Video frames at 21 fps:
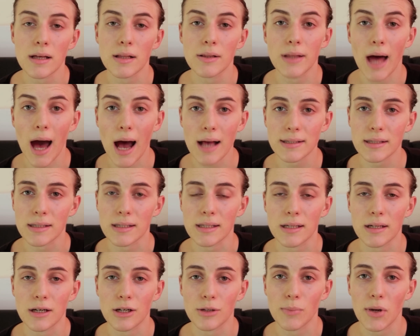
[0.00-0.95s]
last
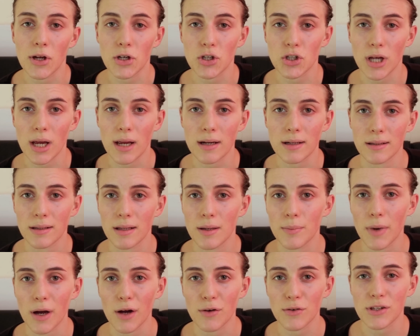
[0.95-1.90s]
year on my channel
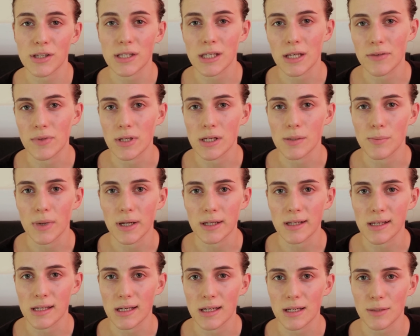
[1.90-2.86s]
about saving
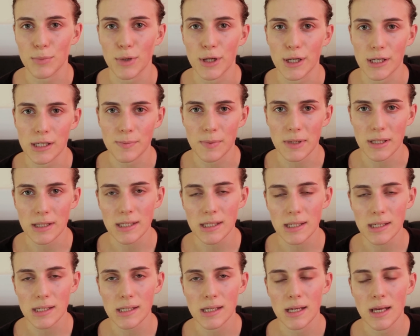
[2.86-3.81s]
money and my
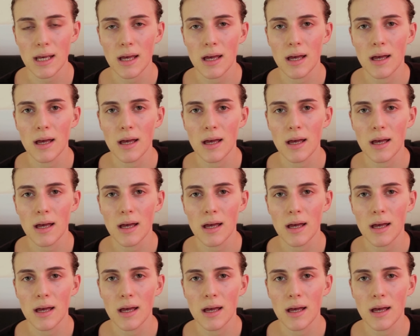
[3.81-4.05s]
expenses.